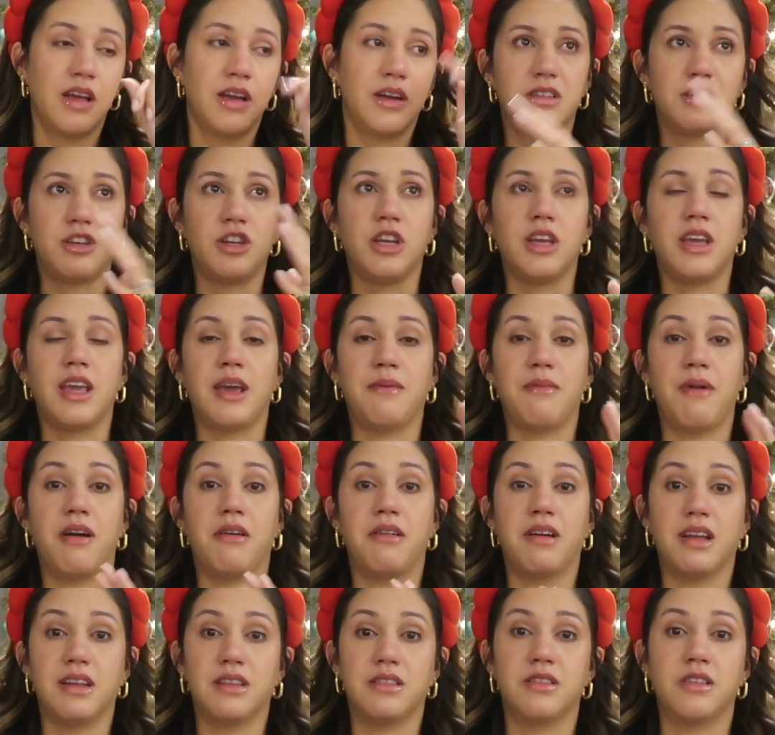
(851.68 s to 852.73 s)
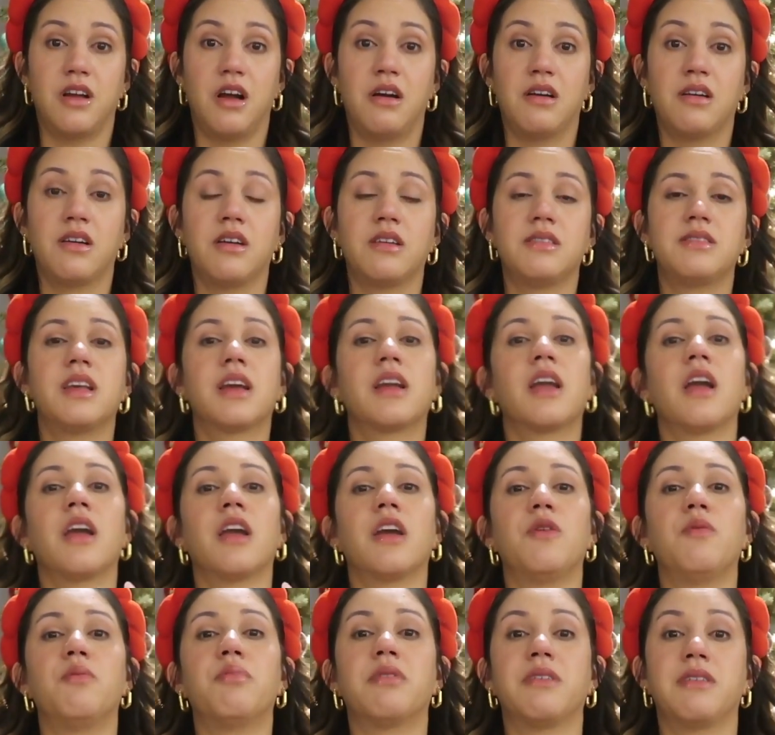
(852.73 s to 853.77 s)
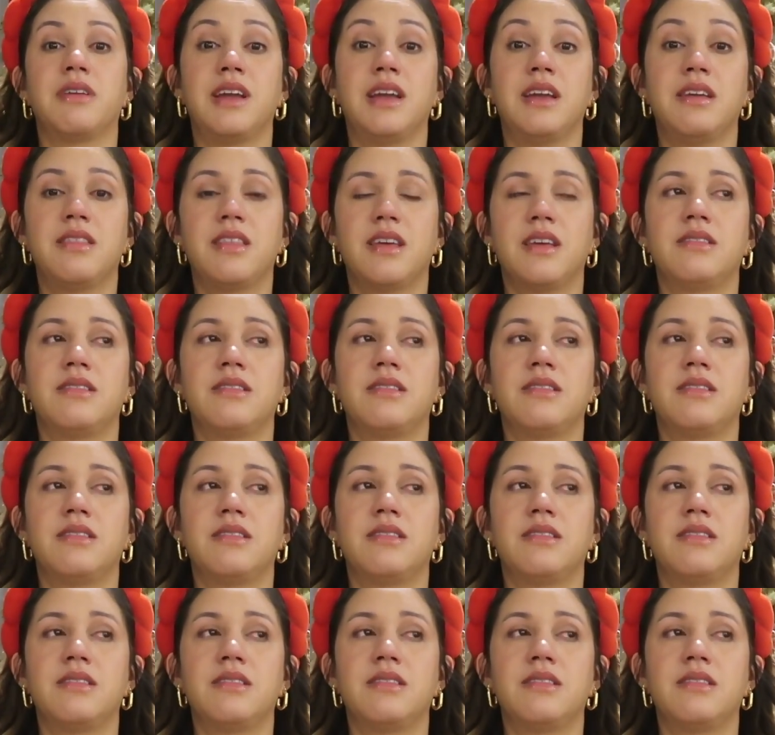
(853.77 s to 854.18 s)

she came out and I saw her, it's like I could breathe.